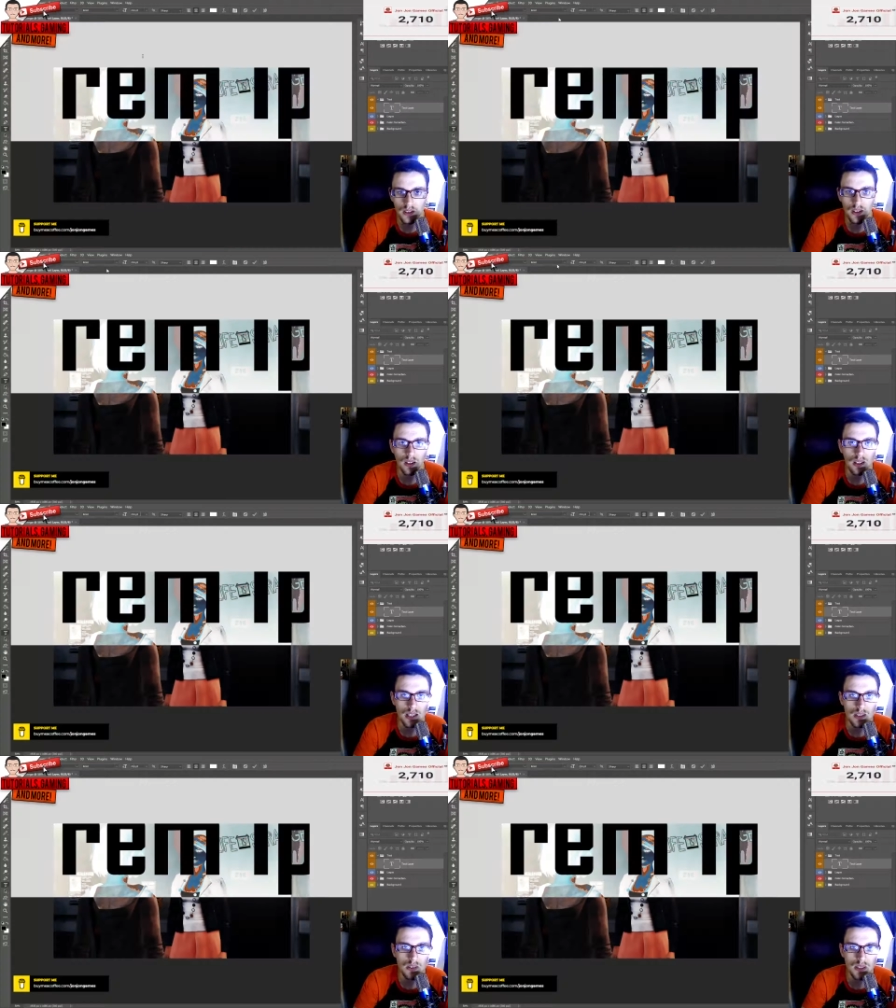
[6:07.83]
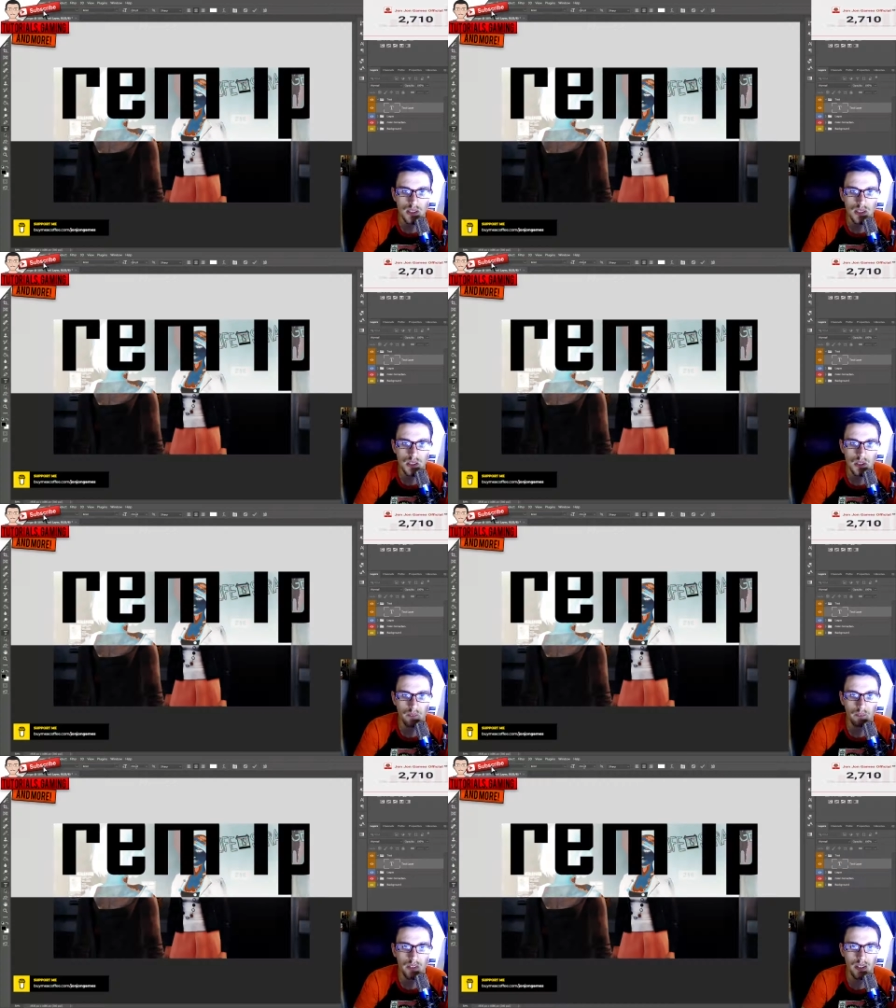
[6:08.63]
okay, so this is too
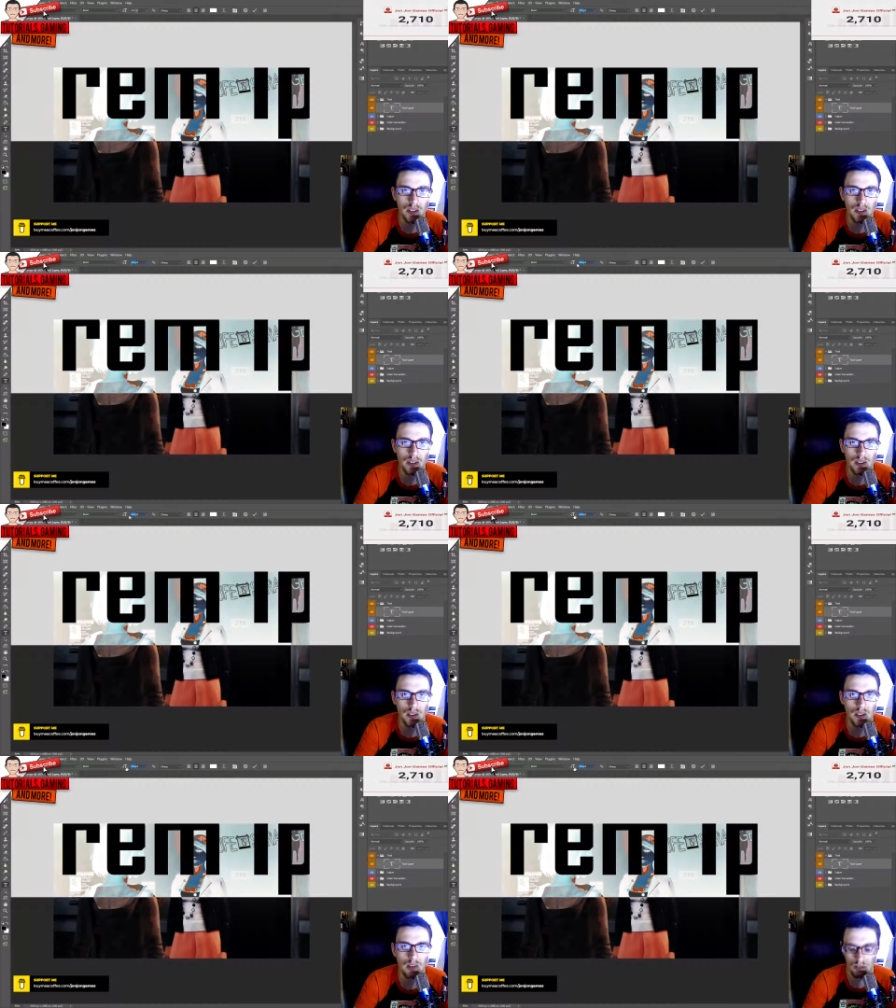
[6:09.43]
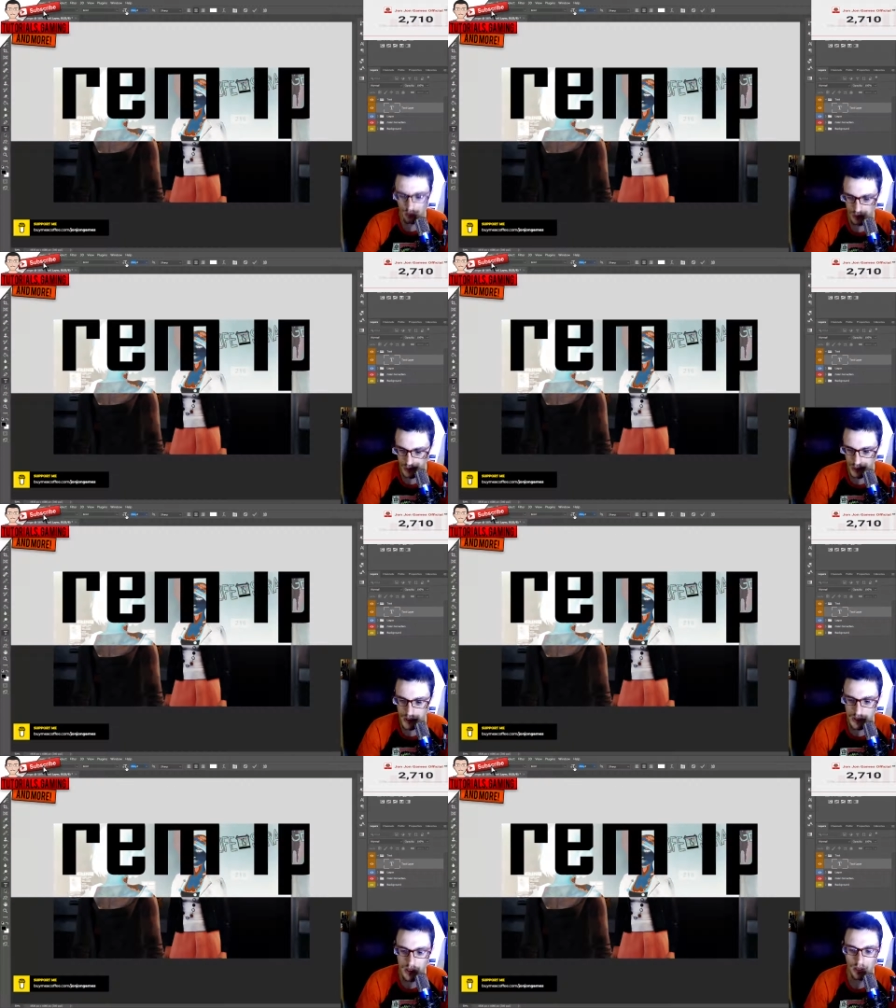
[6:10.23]
big. Adjust it
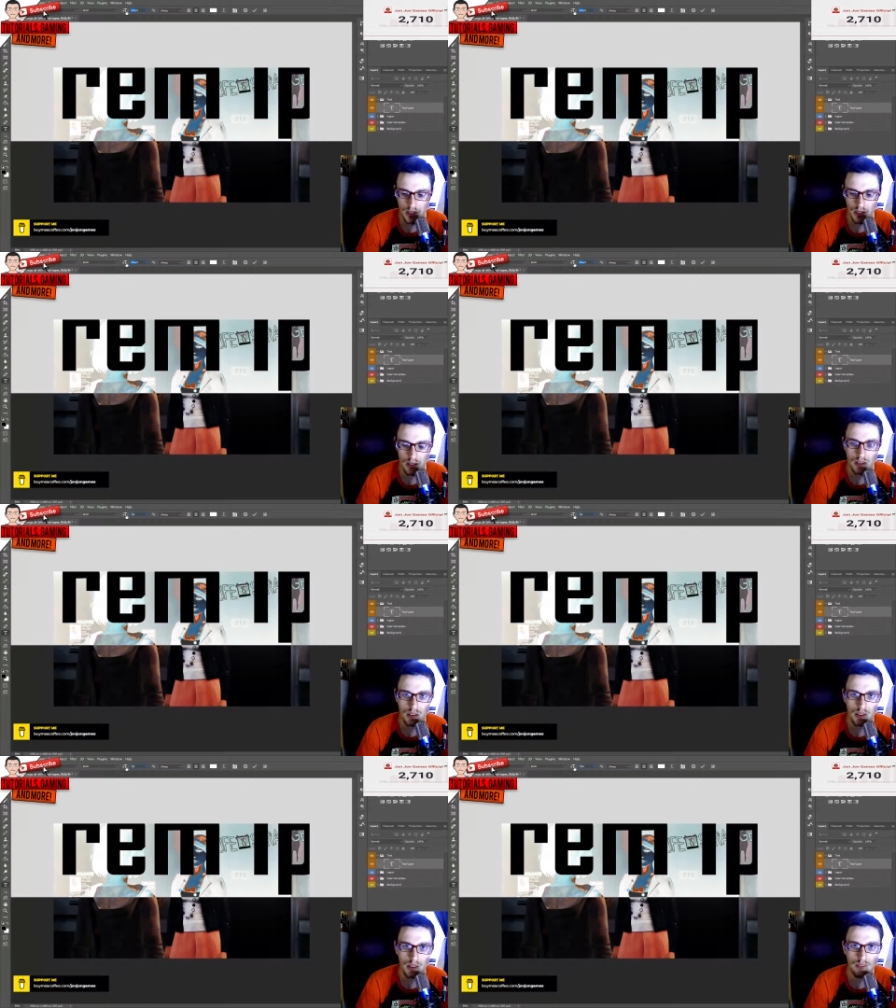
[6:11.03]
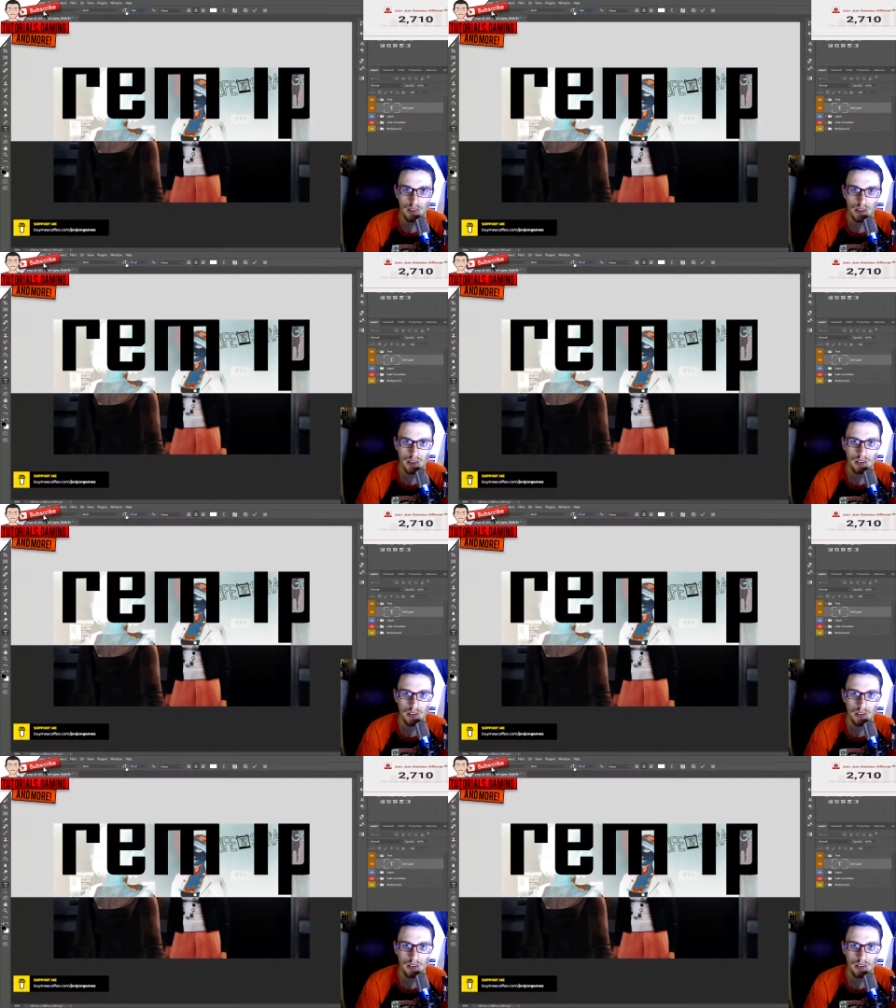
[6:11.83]
to like 72